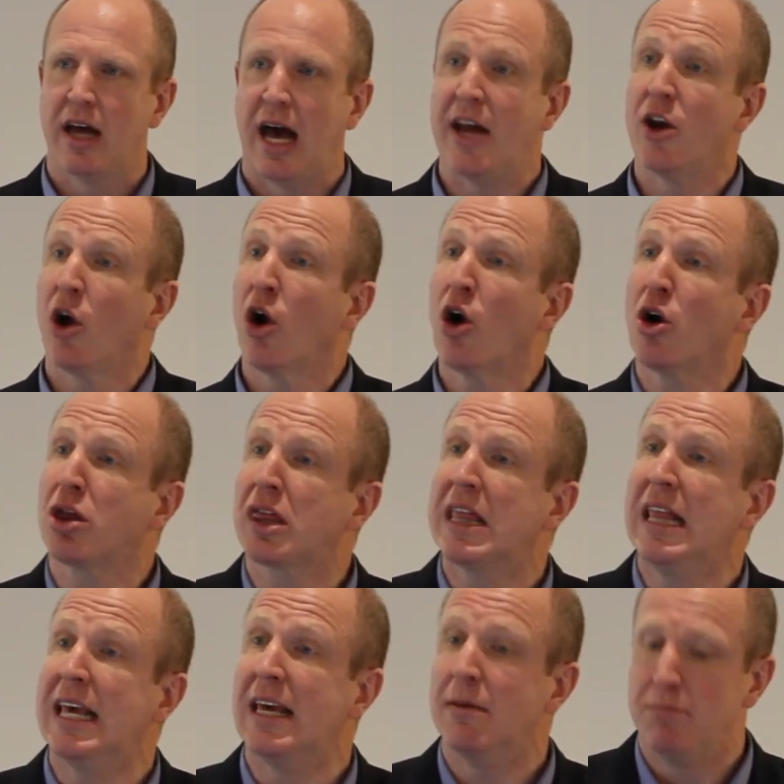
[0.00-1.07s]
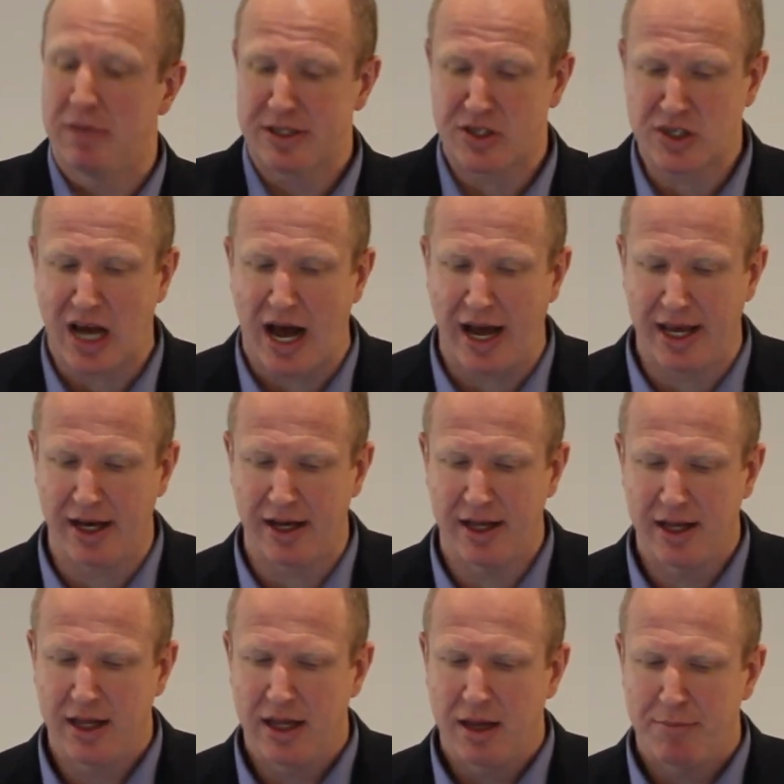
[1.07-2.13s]
An earthly Messiah.
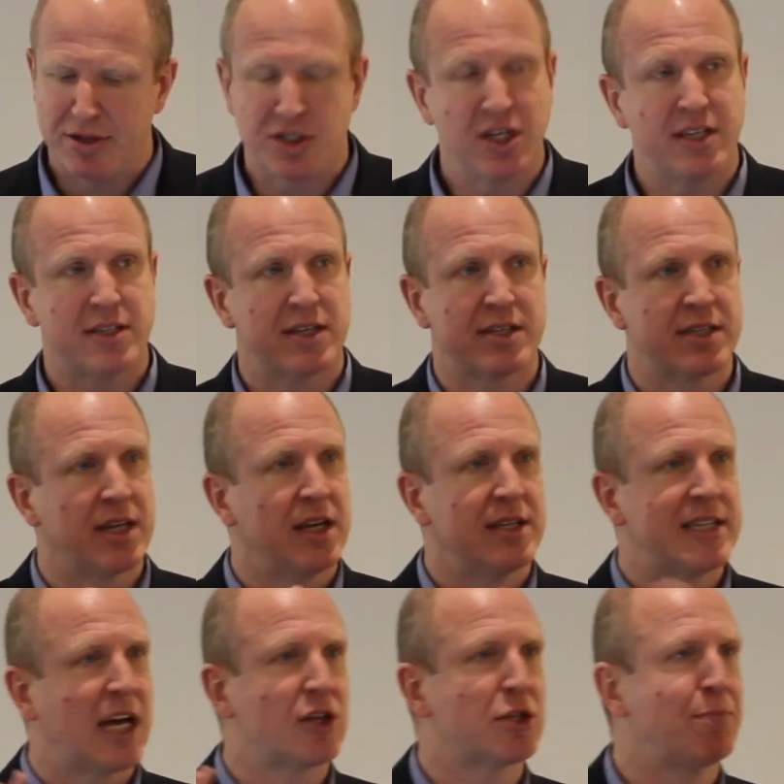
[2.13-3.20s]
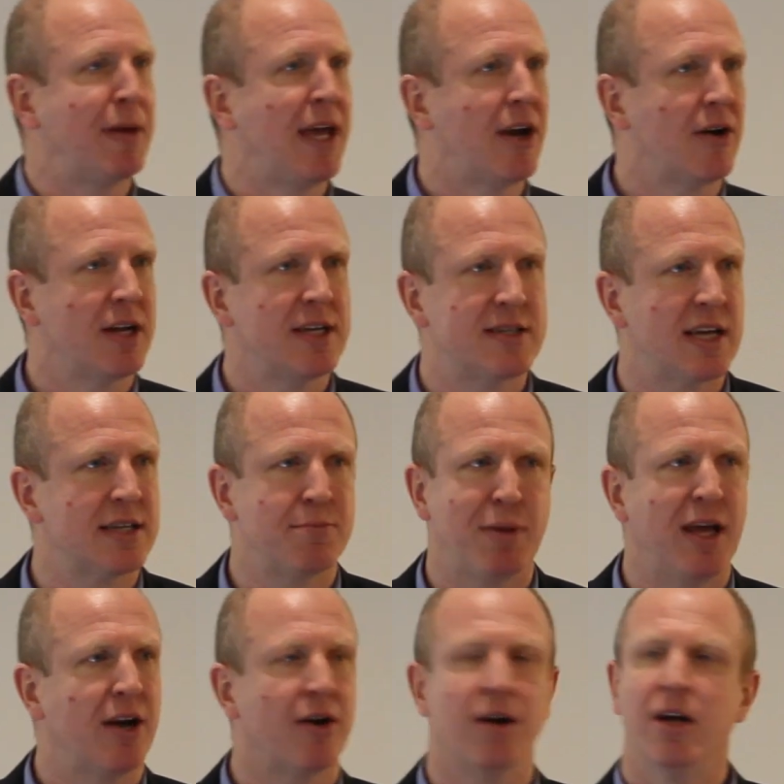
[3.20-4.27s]
But Jesus tells Peter, he says,
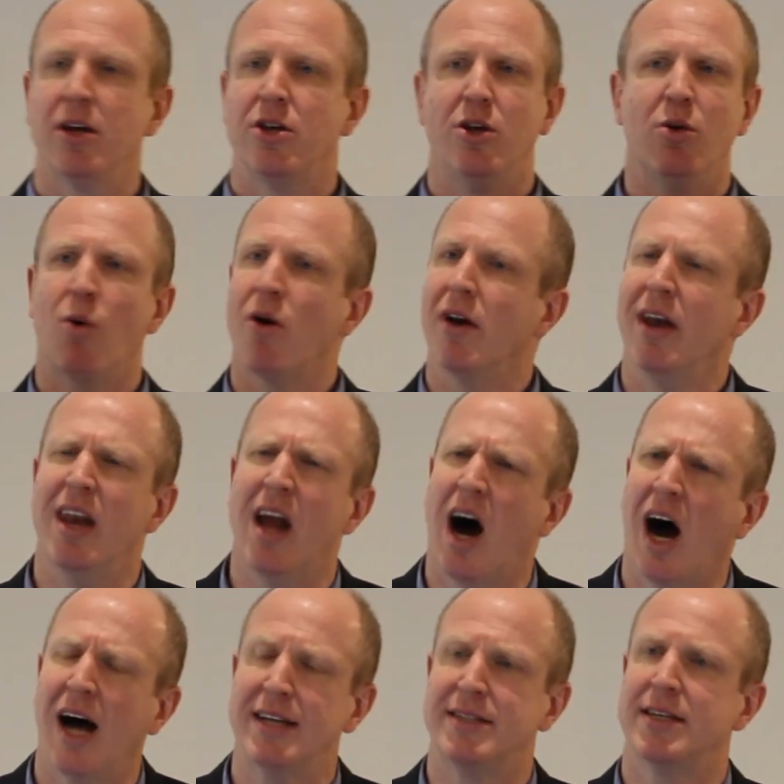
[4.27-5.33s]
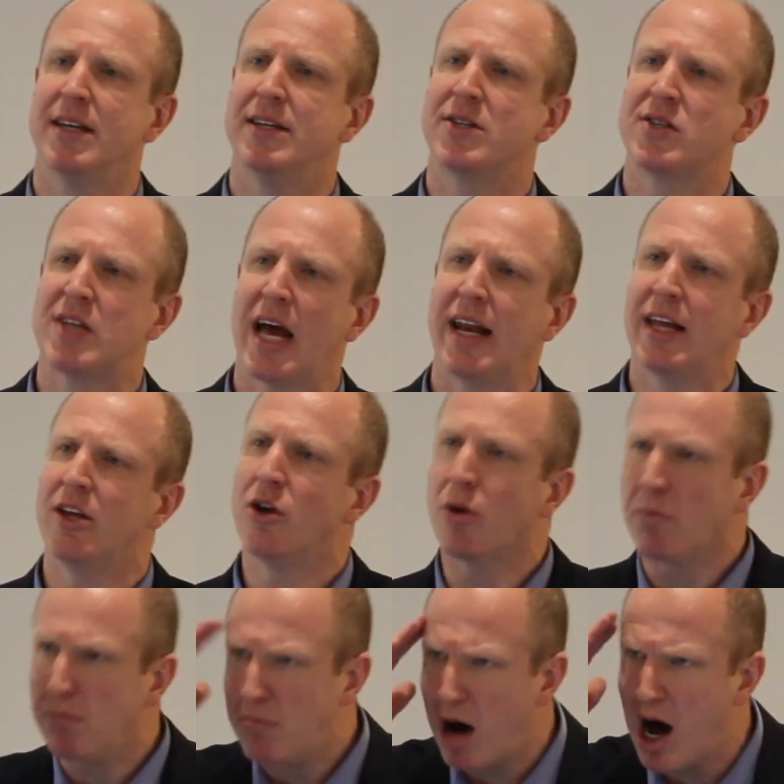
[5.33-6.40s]
Peter, you are not setting
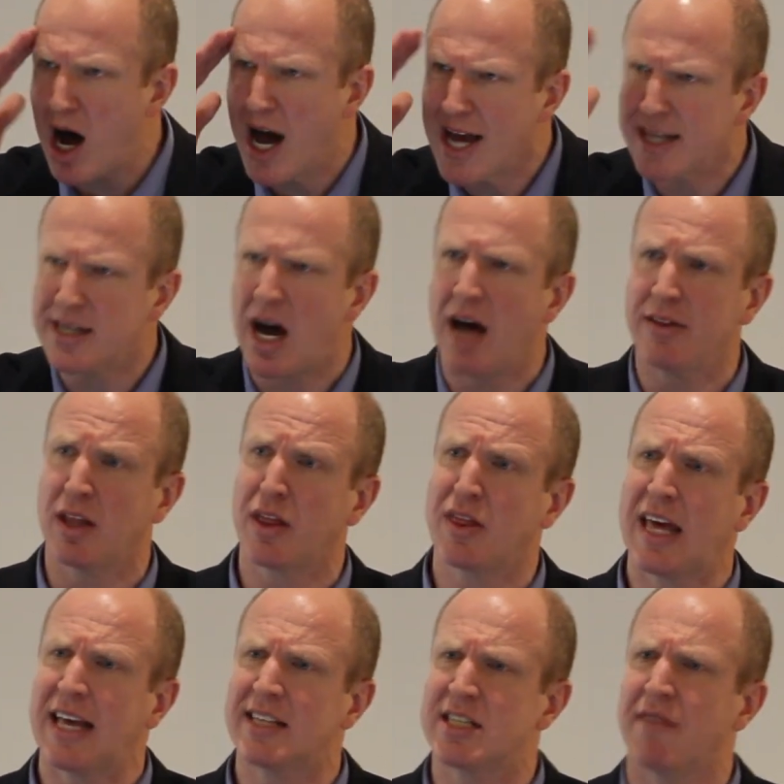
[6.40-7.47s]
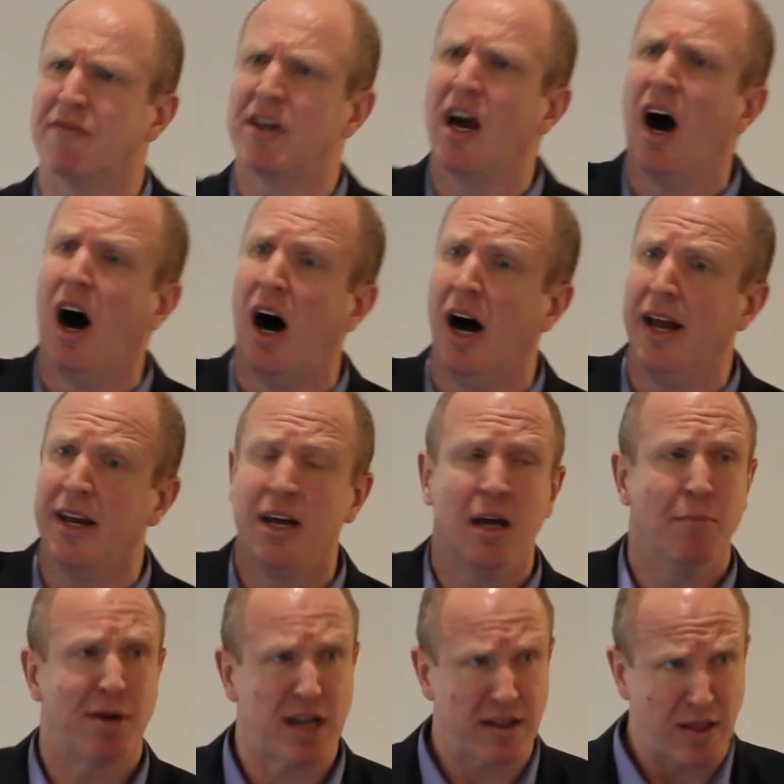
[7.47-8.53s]
your mind on the things of God,
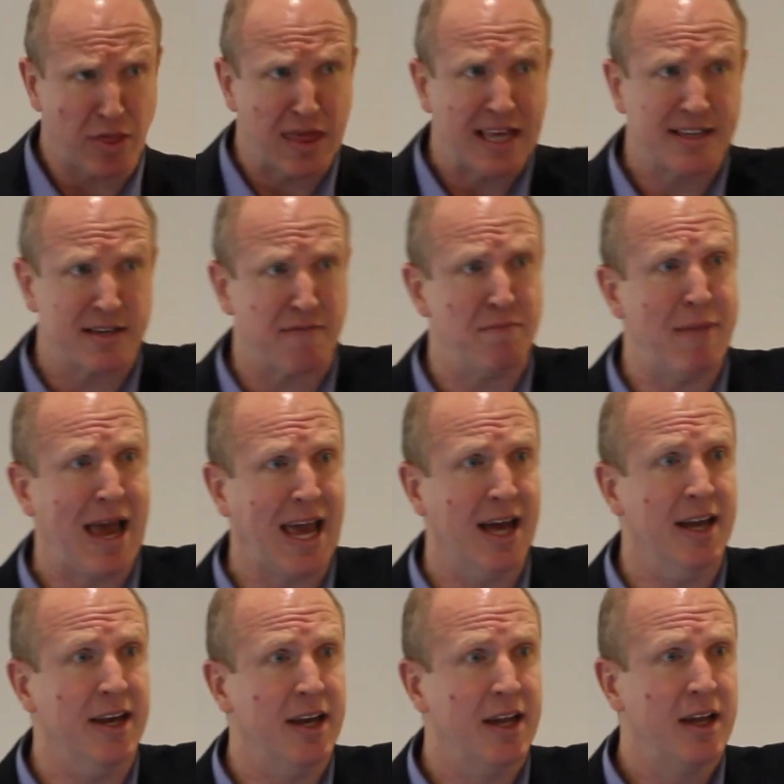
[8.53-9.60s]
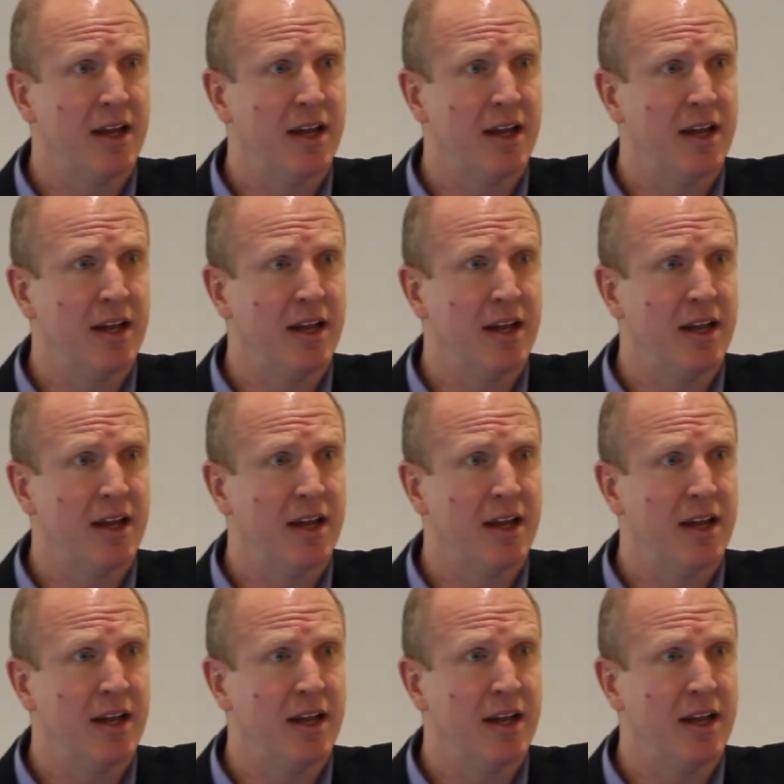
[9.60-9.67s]
but on the things of man.